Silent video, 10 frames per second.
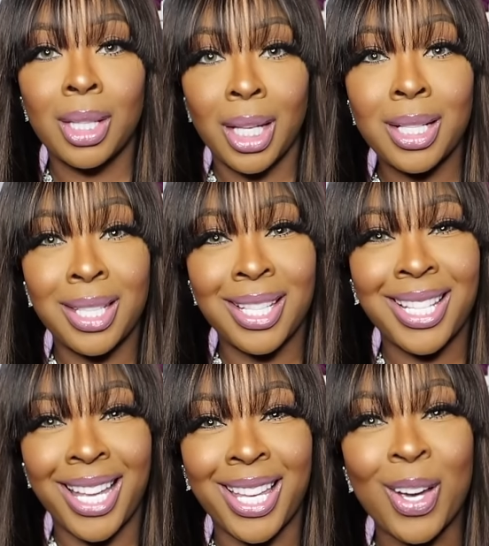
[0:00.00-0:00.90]
let's just
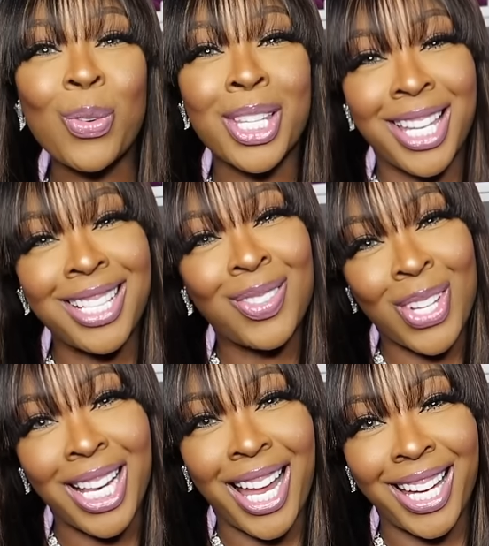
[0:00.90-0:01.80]
say that what they
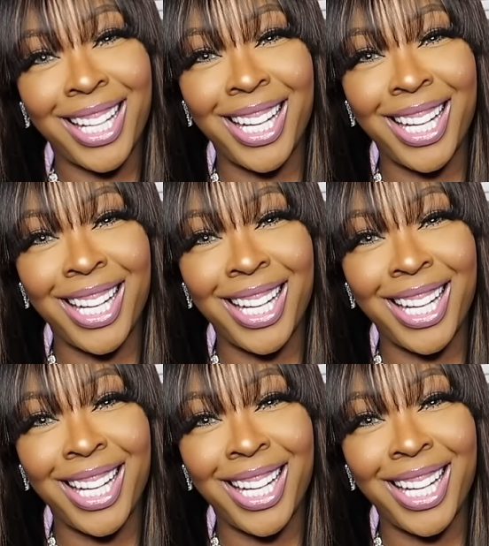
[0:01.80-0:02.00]
smell like